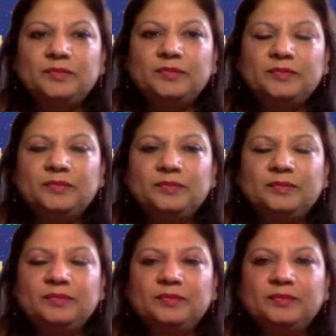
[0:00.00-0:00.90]

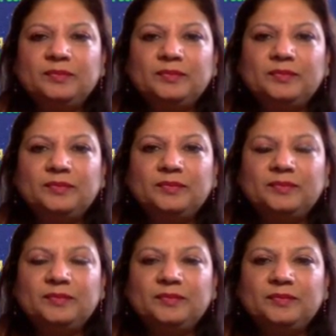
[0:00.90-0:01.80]

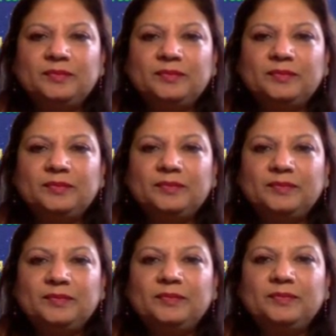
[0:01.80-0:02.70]

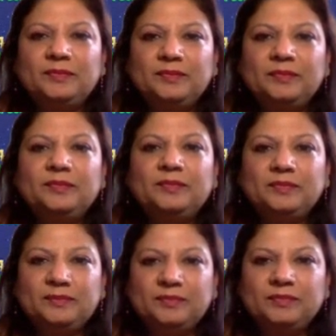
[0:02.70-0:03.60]

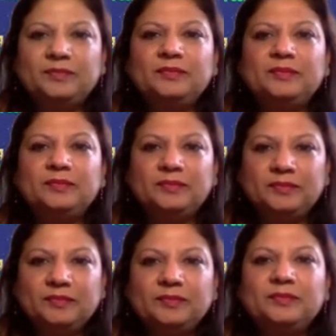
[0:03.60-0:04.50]

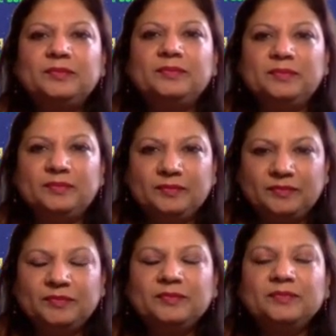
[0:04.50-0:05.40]

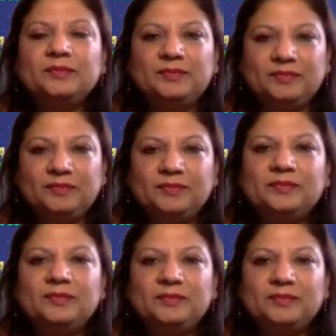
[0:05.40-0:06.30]

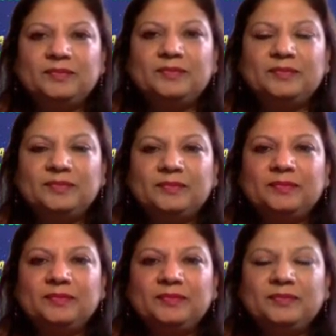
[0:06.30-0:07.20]

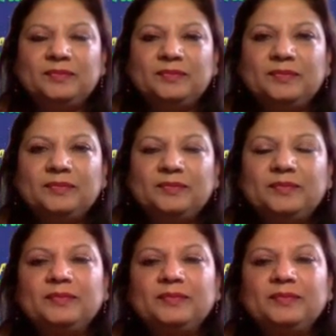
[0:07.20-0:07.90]
[no speech]